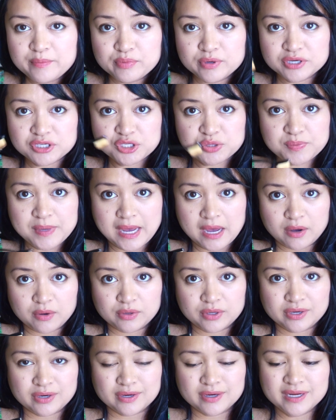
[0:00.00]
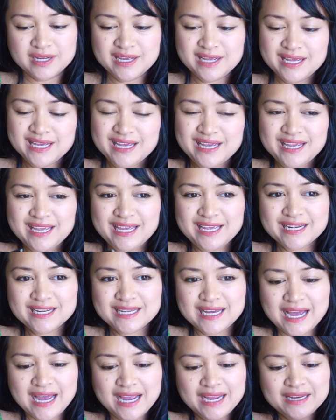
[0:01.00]
brush powder, it
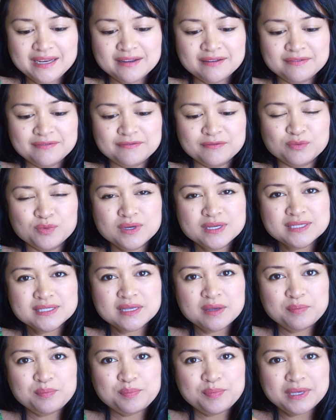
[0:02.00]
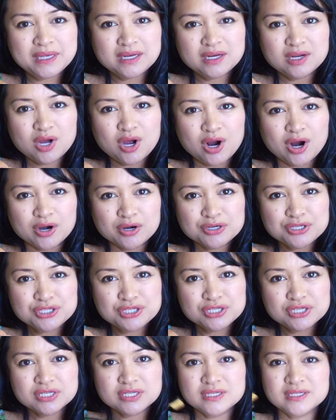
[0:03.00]
kind of was a bit
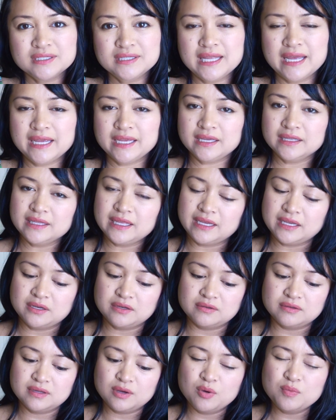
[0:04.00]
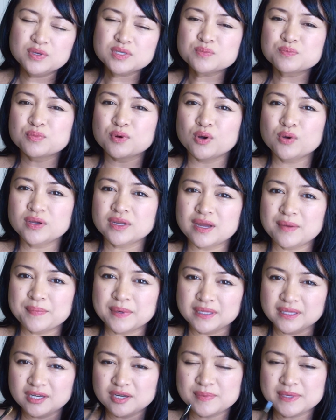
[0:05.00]
harsh, like it almost broke it up
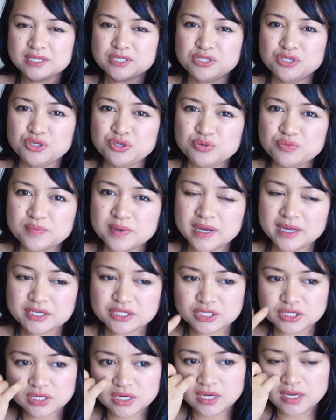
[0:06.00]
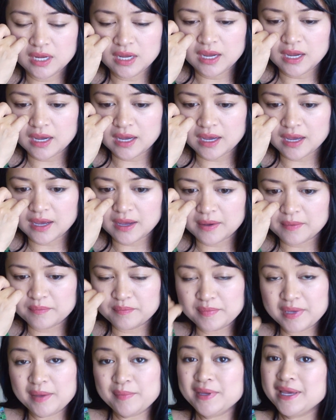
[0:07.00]
a little bit too much.
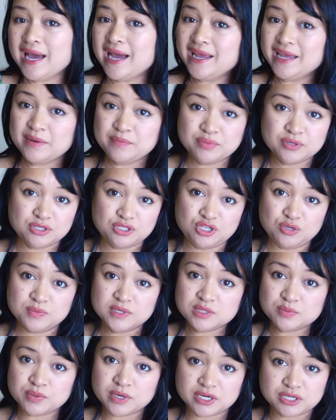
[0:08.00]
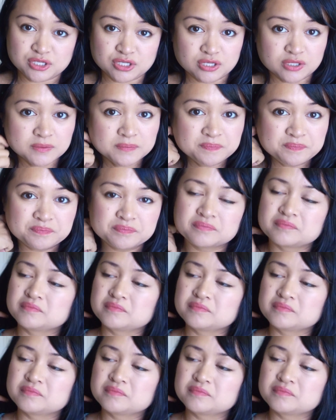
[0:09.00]
Maybe I had put too much pressure.